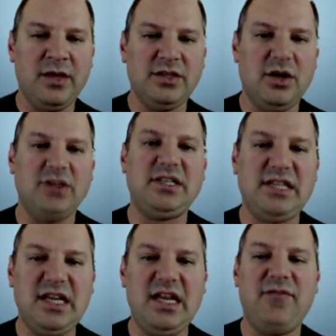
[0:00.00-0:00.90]
So it's a
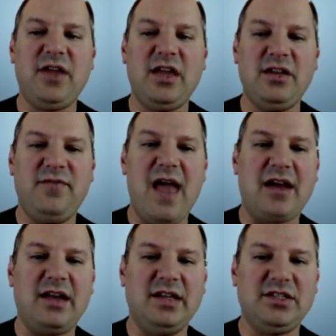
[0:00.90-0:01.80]
significant
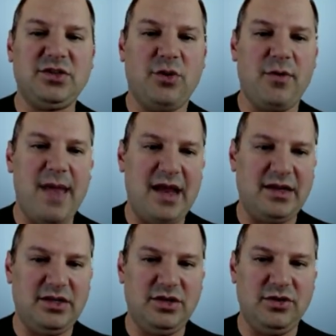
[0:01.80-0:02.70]
effect on storm
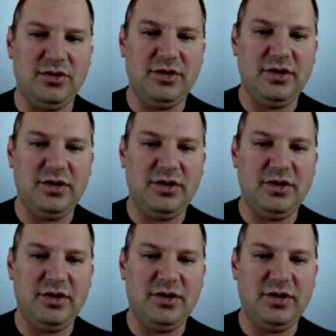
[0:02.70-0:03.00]
magnitude.